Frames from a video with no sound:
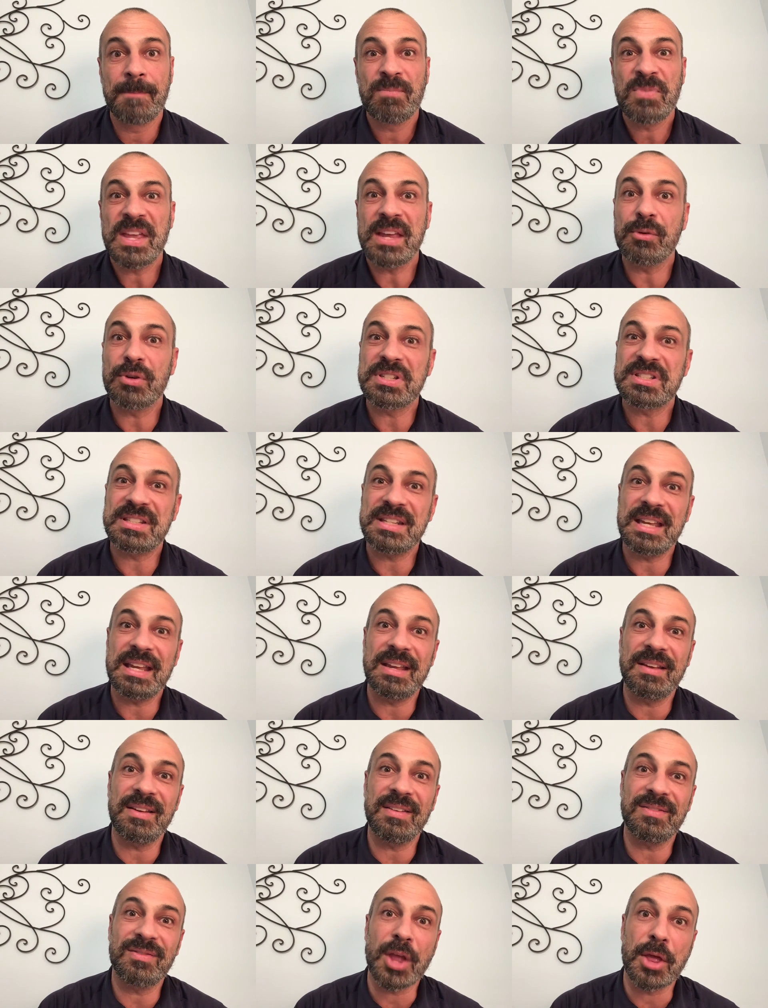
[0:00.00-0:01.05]
He
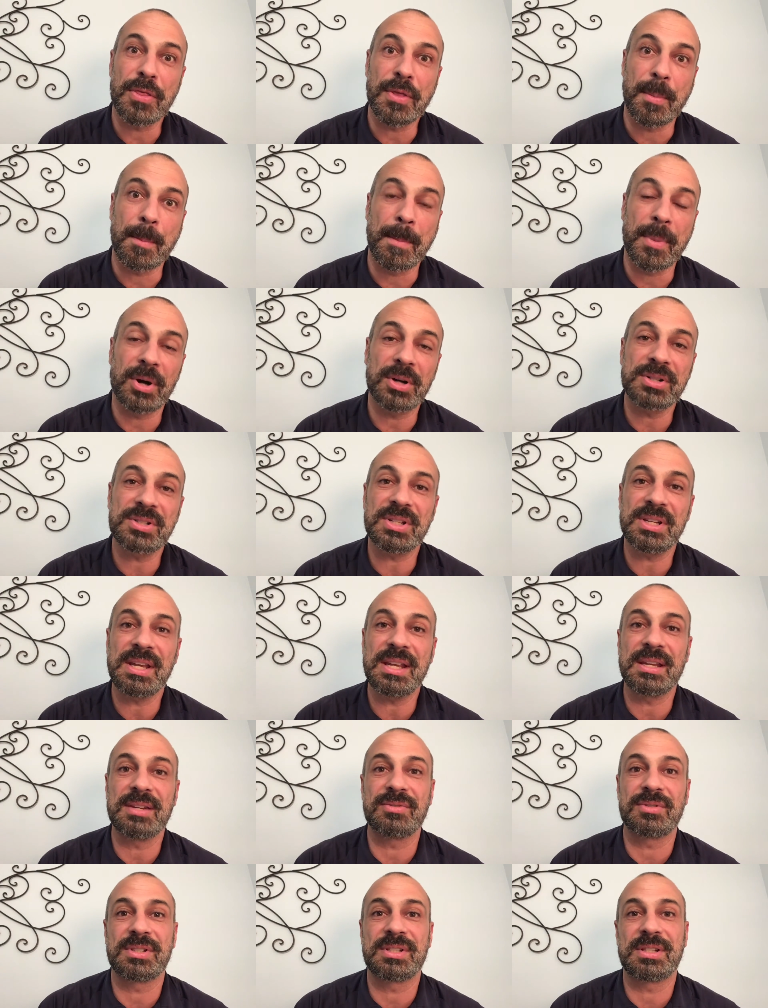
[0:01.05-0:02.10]
received the mercy, he
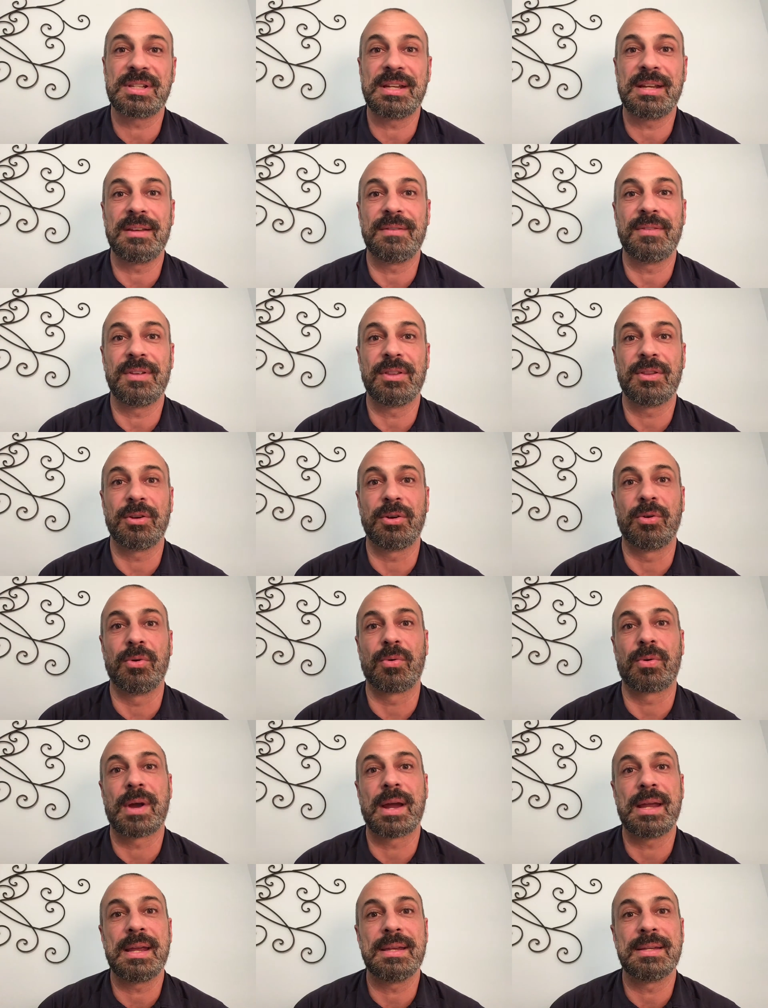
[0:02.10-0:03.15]
received the
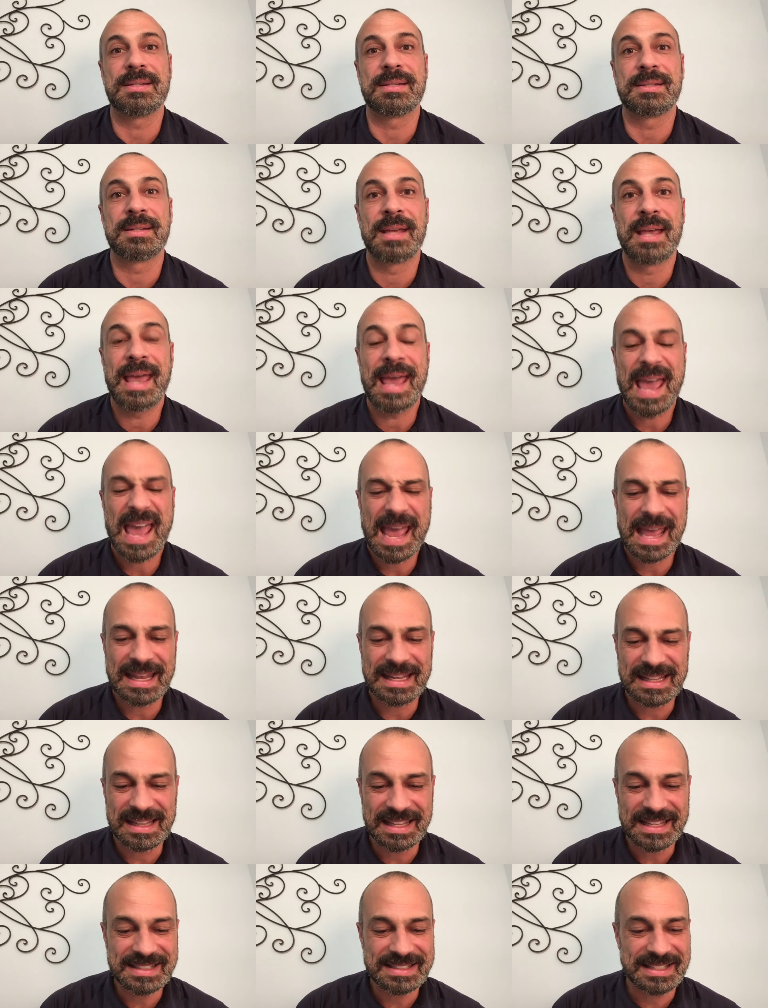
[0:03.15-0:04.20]
grace,
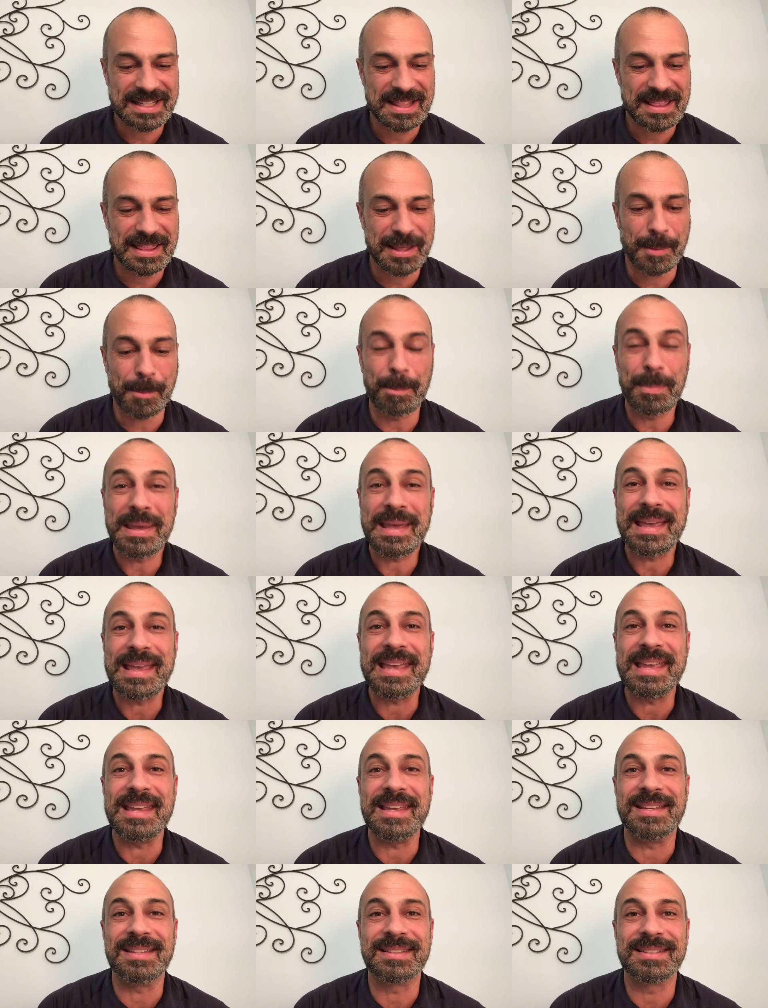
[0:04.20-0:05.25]
and listen, the
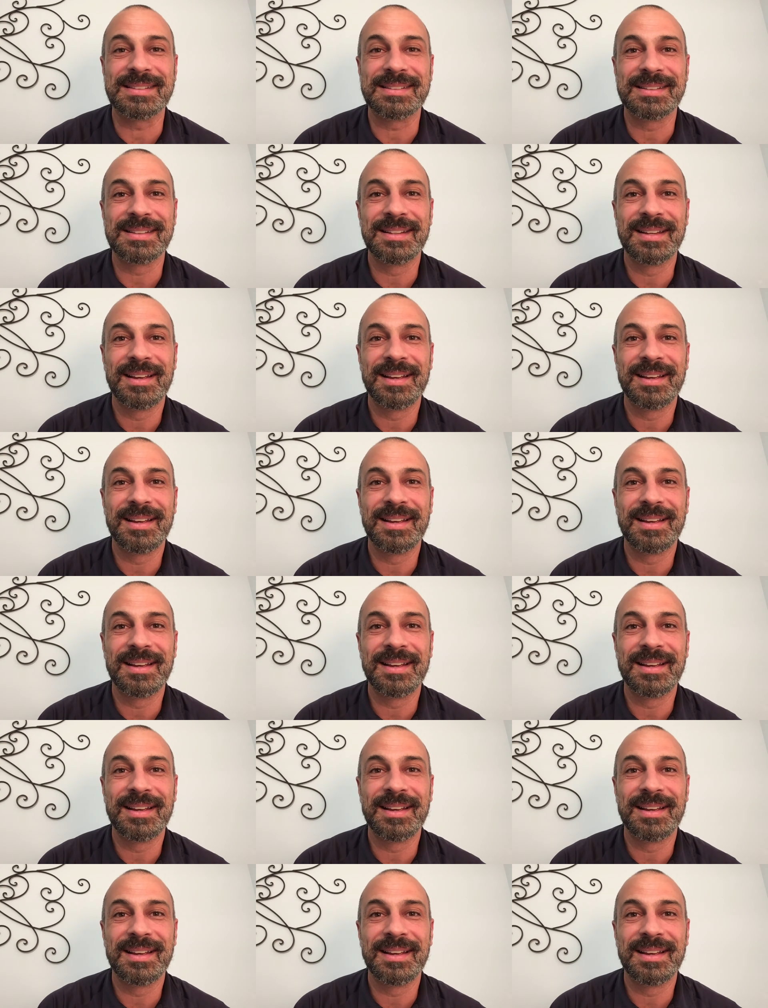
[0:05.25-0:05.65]
peace.